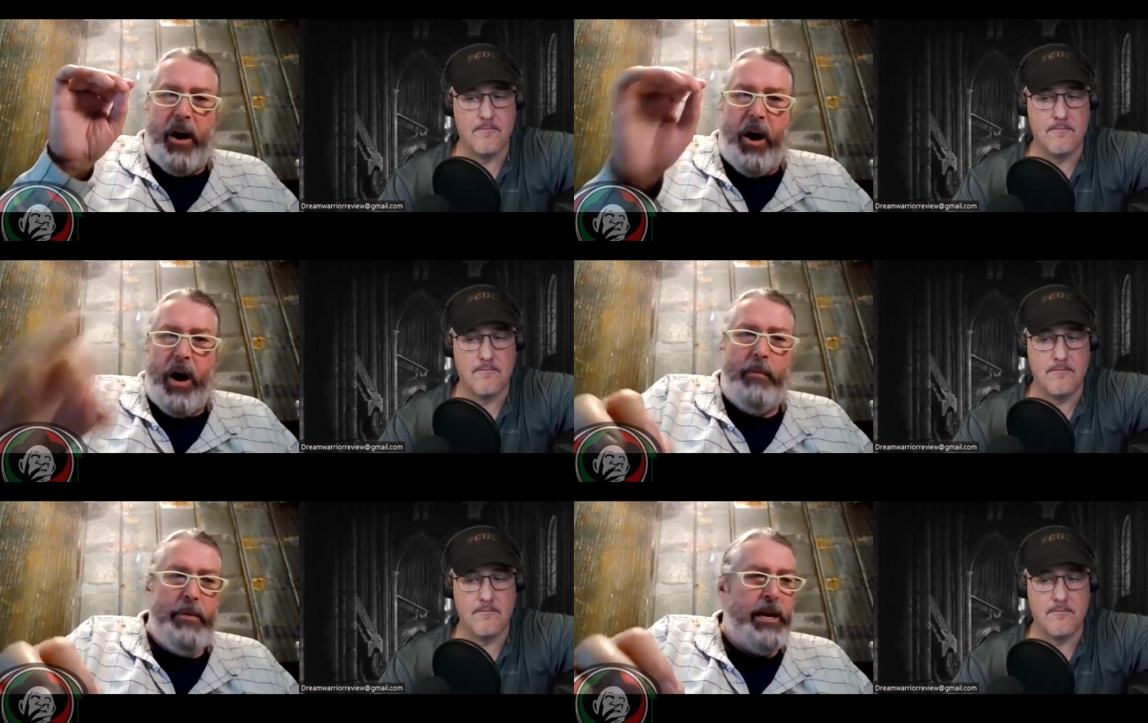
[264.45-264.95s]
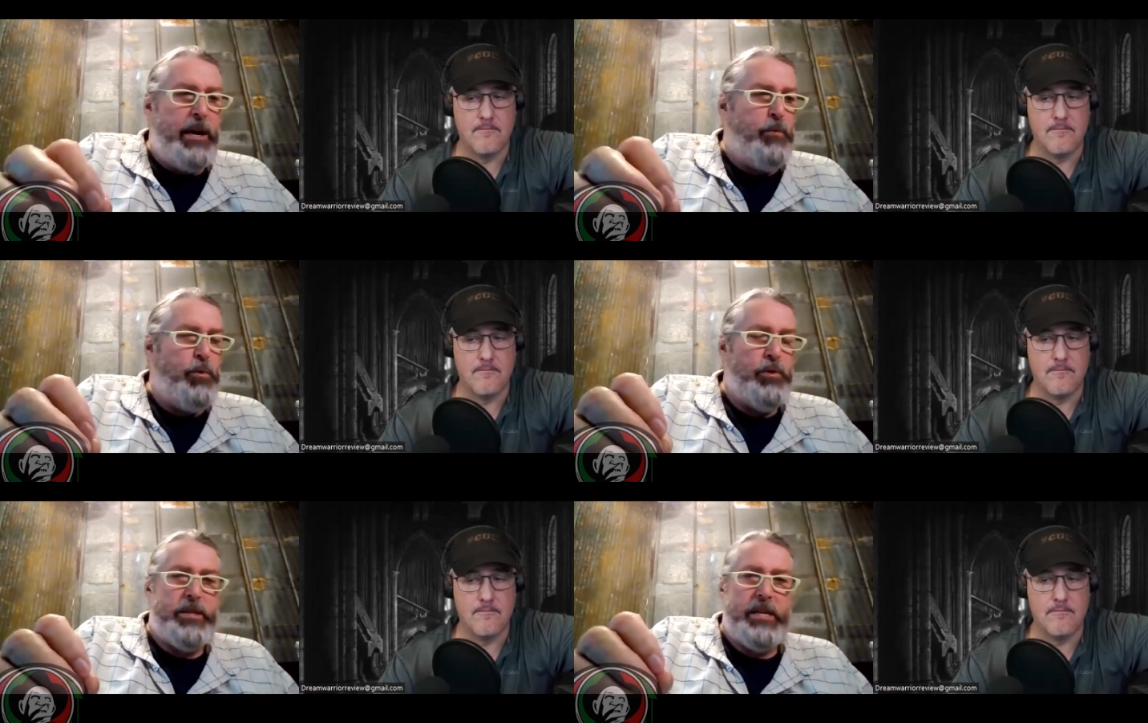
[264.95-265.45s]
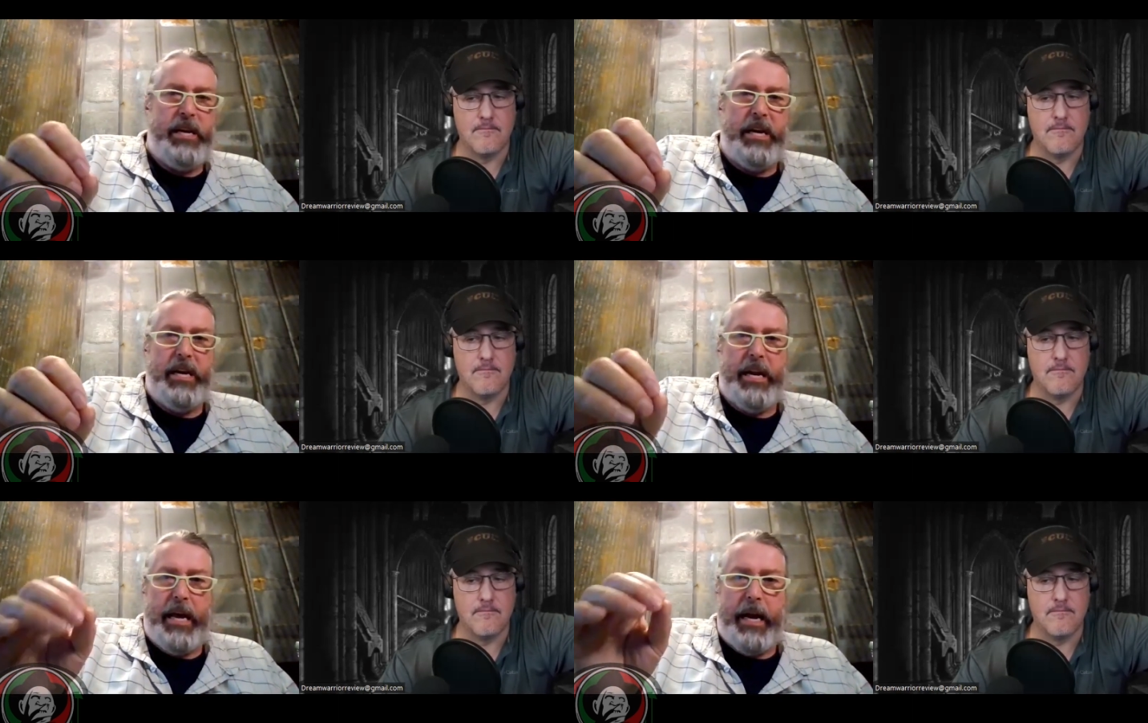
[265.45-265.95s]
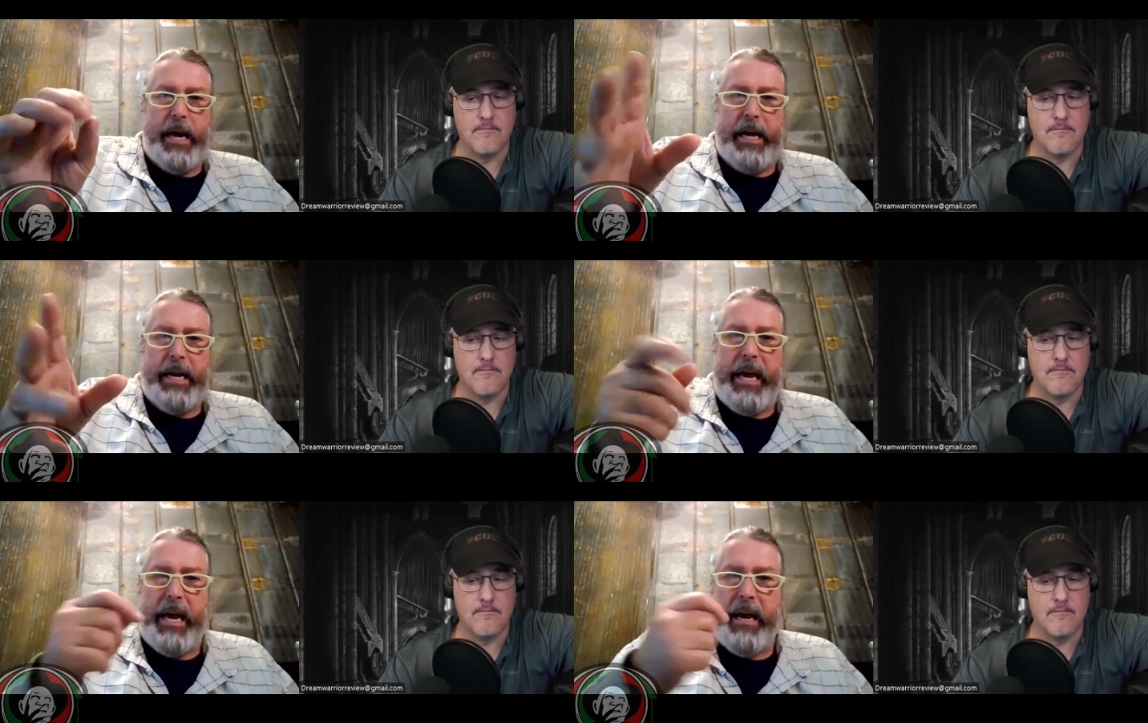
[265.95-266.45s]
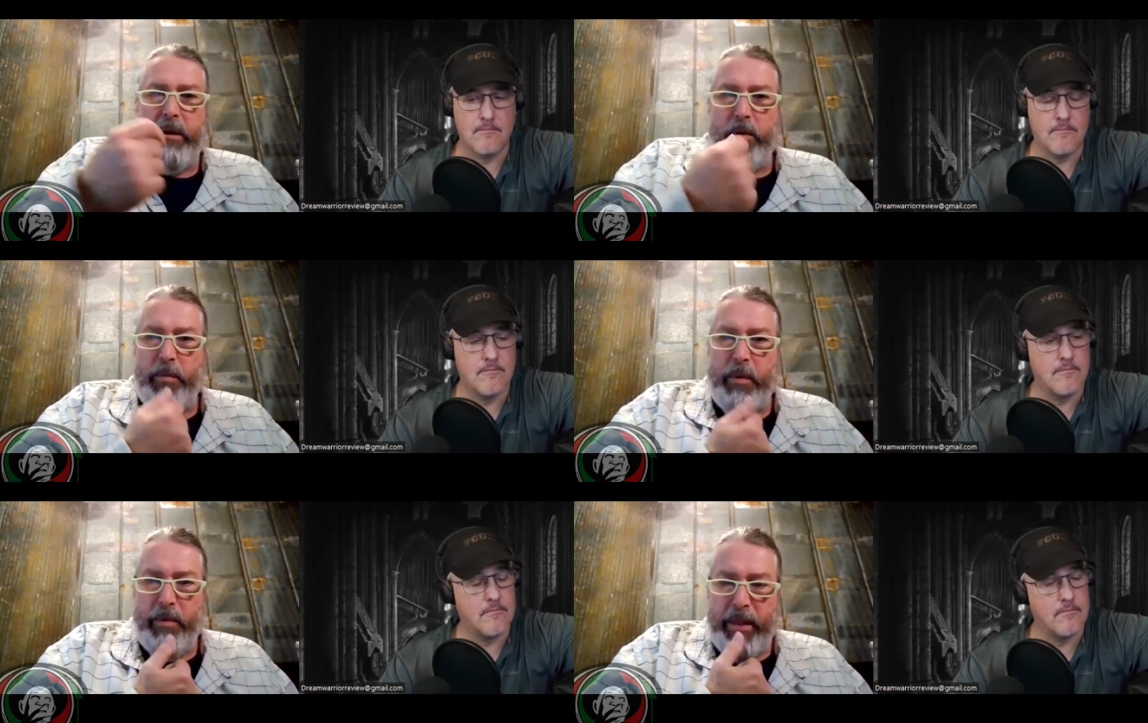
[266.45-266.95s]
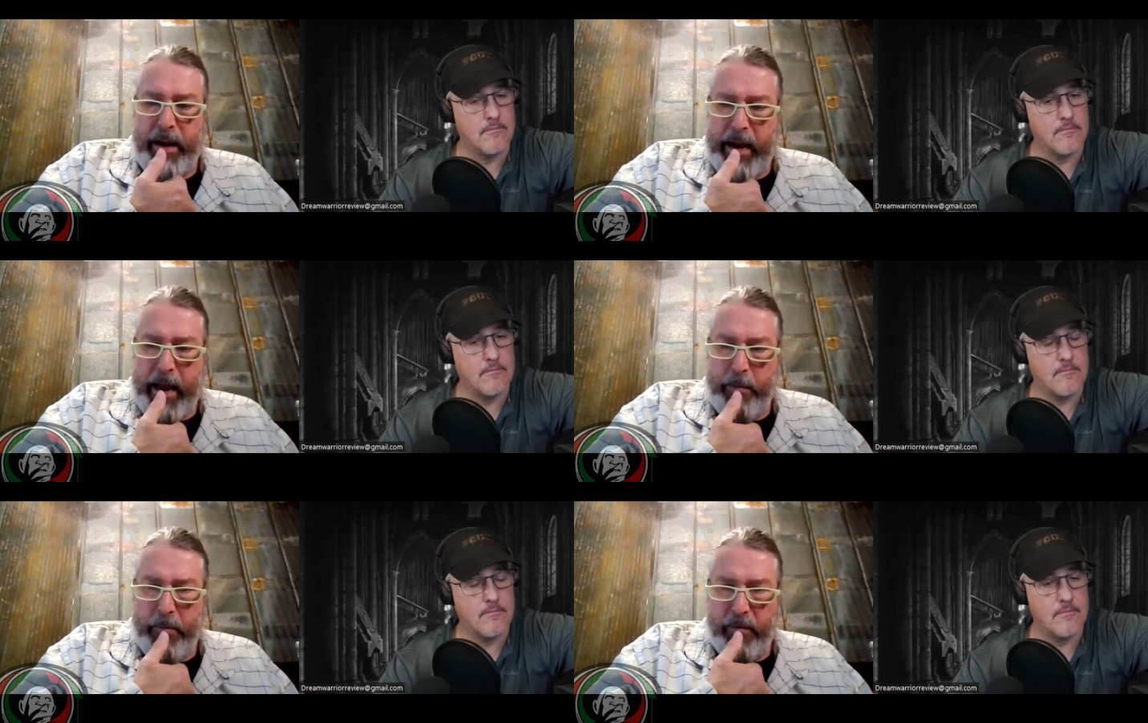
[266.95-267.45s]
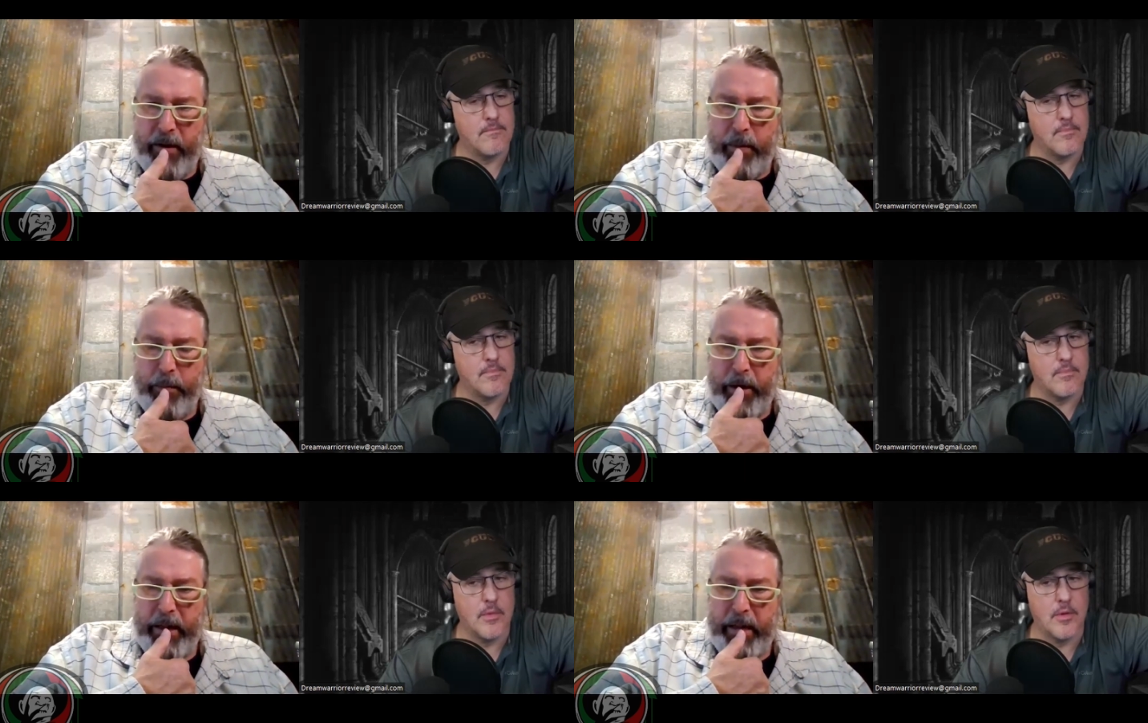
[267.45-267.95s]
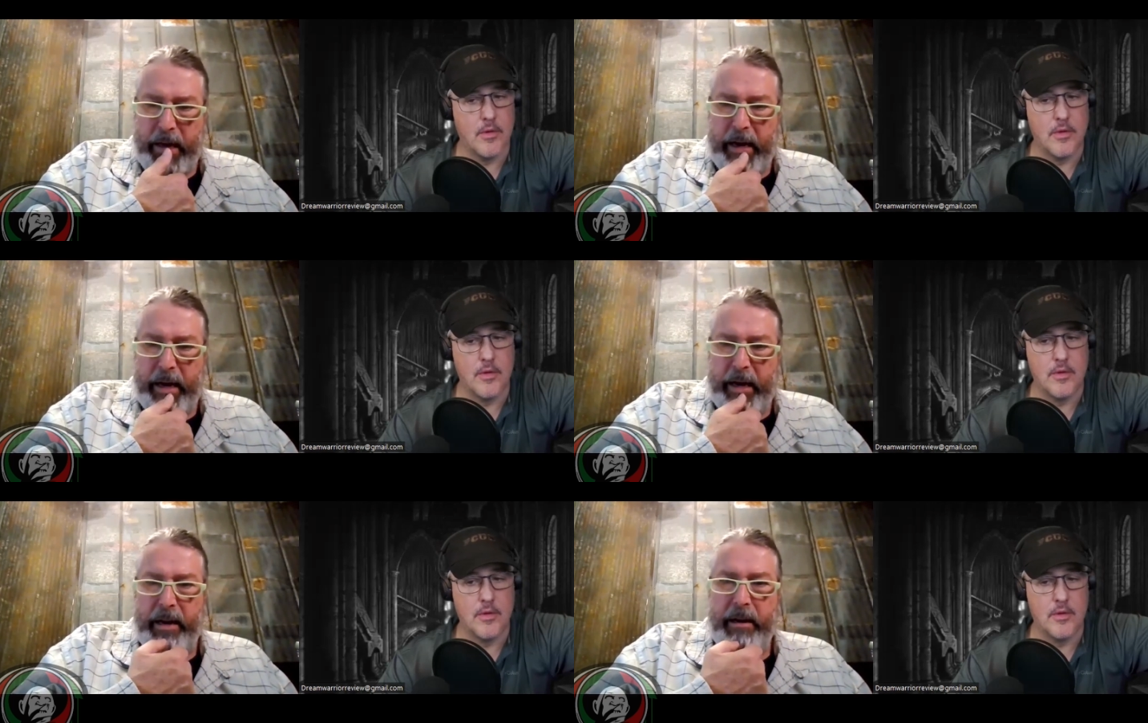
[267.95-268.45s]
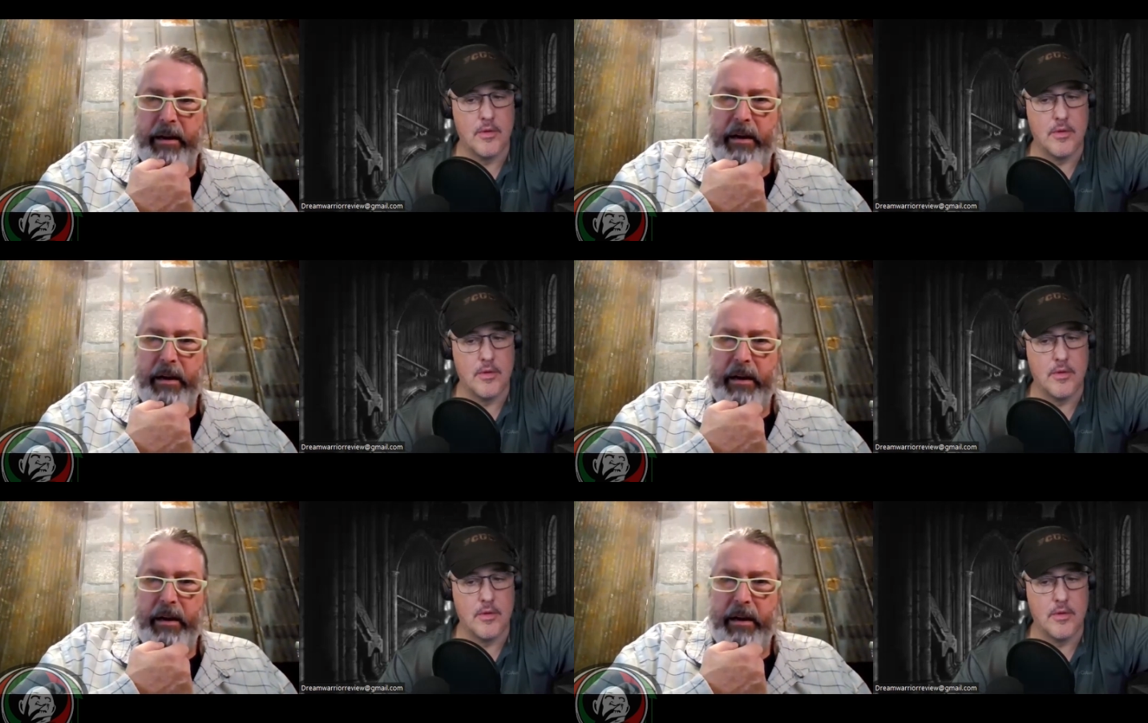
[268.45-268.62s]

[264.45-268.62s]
Speaker 1: comedy routine, and I can't remember the name of it, but uh,